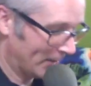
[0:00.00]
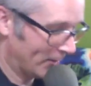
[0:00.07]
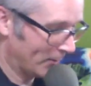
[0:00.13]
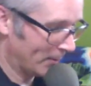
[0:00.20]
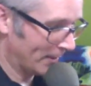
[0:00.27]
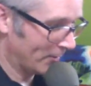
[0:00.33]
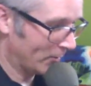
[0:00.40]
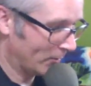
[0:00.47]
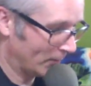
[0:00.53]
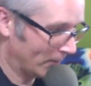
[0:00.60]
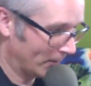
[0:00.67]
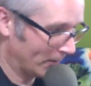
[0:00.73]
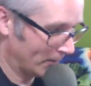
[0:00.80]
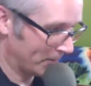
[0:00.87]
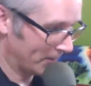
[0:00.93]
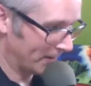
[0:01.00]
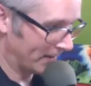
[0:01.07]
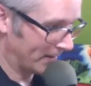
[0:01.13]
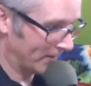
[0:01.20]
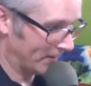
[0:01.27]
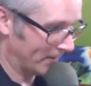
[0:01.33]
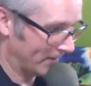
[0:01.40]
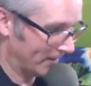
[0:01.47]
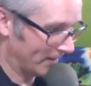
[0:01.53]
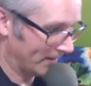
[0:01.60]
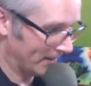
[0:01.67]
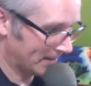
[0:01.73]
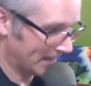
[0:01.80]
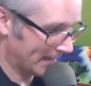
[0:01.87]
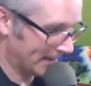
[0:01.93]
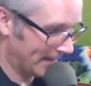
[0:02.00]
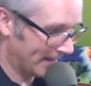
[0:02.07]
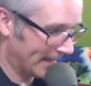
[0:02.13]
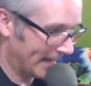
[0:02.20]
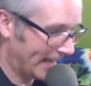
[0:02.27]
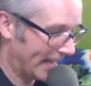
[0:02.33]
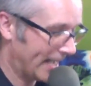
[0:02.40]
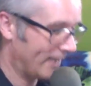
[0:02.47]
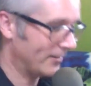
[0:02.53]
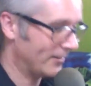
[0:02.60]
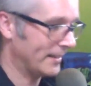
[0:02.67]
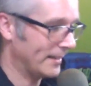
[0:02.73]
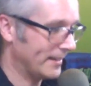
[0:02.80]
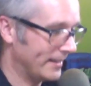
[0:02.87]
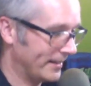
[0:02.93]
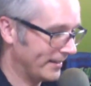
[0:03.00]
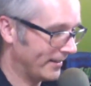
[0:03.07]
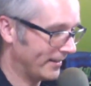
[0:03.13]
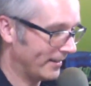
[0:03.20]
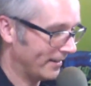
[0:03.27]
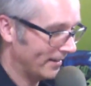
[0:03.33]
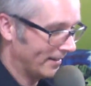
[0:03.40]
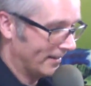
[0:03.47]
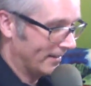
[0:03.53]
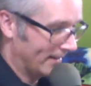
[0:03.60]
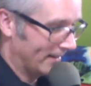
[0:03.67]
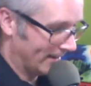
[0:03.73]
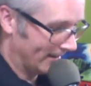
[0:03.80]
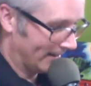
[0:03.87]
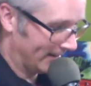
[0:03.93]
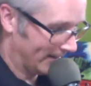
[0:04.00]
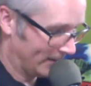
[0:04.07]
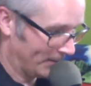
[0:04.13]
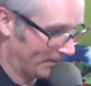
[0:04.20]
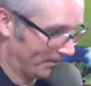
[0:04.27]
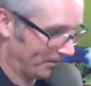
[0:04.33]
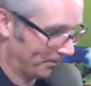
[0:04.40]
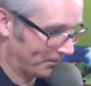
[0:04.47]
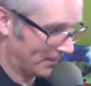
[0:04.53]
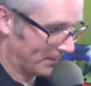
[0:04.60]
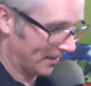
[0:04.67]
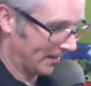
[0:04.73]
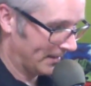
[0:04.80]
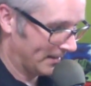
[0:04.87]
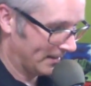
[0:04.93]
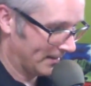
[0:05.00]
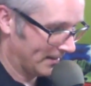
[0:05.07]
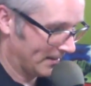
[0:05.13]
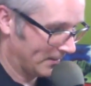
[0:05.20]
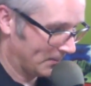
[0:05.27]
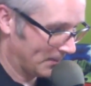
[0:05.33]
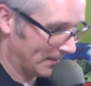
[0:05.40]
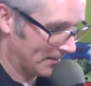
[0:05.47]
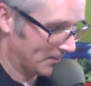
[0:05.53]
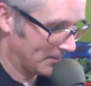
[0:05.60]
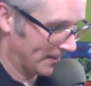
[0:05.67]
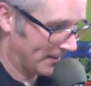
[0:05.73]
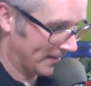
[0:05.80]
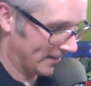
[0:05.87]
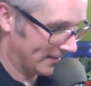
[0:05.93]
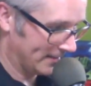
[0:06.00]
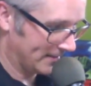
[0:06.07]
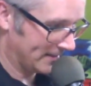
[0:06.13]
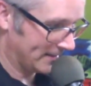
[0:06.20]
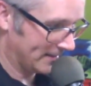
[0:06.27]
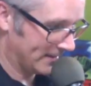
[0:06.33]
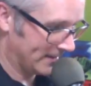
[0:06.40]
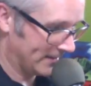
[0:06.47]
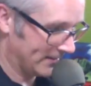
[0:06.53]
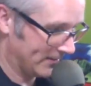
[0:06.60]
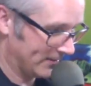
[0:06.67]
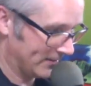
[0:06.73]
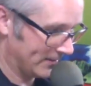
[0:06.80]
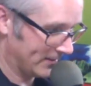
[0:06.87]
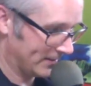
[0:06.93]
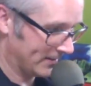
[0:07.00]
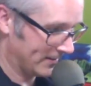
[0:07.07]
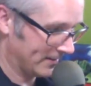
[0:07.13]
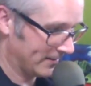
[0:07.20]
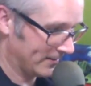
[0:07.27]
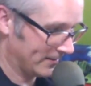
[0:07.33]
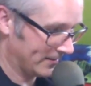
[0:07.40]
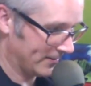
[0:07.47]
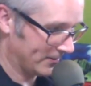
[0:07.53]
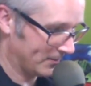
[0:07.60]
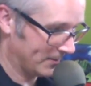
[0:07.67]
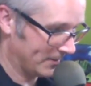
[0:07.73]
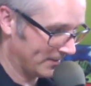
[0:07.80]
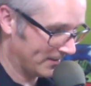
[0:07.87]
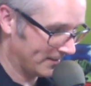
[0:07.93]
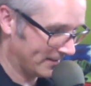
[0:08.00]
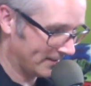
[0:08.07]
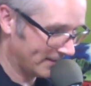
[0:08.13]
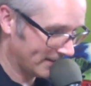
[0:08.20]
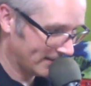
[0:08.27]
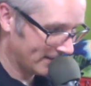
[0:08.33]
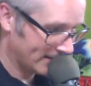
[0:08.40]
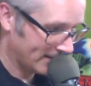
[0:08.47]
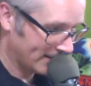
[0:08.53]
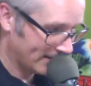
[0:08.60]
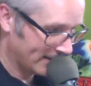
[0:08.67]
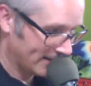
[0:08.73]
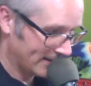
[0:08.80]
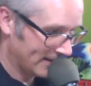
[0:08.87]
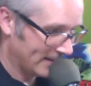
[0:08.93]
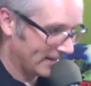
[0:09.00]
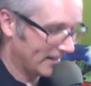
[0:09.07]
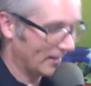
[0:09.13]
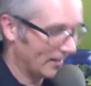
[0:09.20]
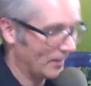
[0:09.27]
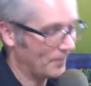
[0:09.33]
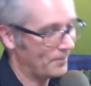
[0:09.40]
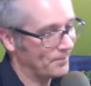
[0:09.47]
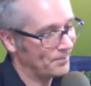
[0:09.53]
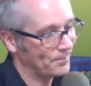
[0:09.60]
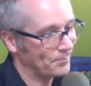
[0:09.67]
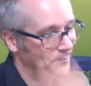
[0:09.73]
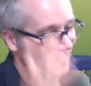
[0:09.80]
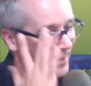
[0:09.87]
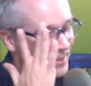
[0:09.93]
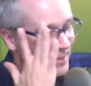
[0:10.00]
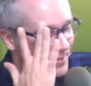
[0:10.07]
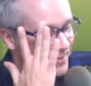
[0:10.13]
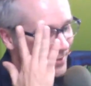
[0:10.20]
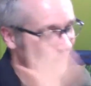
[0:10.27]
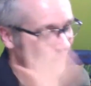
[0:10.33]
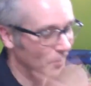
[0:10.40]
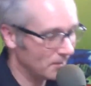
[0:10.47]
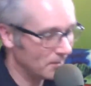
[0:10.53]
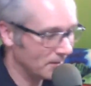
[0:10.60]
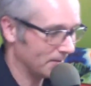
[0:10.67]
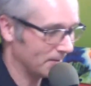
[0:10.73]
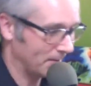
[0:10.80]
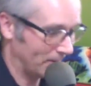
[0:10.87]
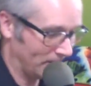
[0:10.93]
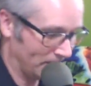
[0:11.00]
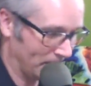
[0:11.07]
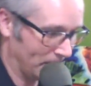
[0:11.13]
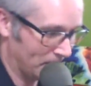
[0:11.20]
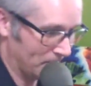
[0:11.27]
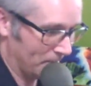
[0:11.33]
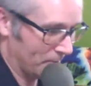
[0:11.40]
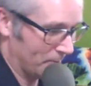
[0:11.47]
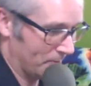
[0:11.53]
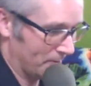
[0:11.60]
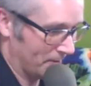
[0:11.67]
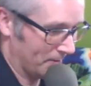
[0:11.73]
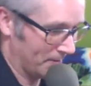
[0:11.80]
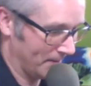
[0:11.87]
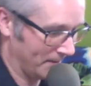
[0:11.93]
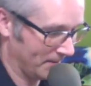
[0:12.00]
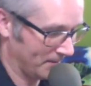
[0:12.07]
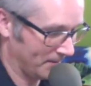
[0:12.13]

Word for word: to my Google Photos now because I think mm-hmm. I have it in here. Um, Spaceman saves Christmas. Um, so uh, no, no search results in there.